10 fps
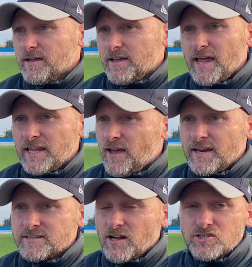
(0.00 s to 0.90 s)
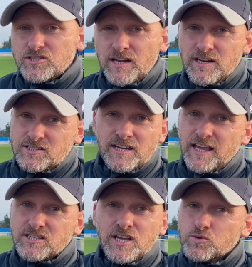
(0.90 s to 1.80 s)
Any touches it, listen, he
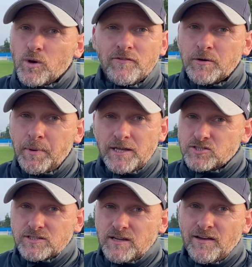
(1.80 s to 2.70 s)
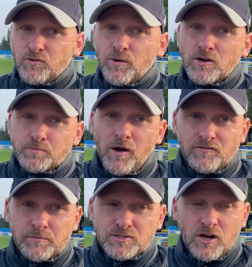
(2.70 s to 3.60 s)
gets kicked all over the pitch everywhere else
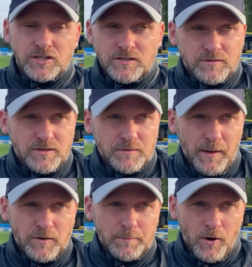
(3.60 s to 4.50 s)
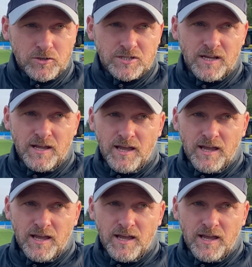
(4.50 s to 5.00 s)
apart from inside the penalty box.